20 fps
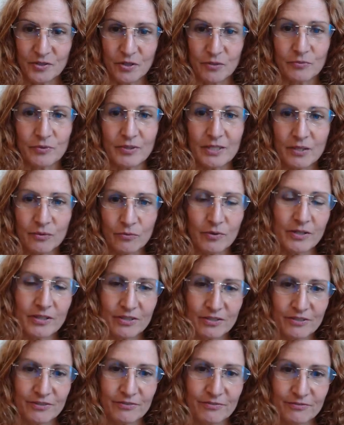really want you
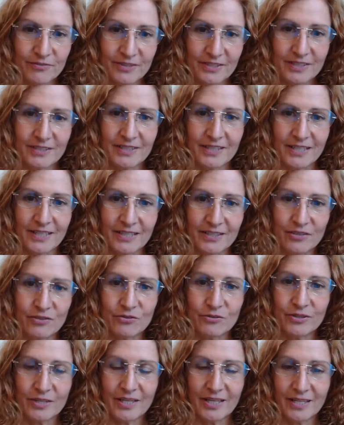to feel like you
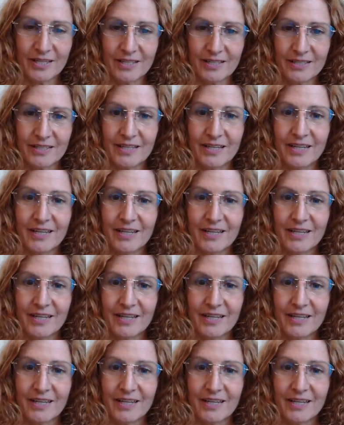can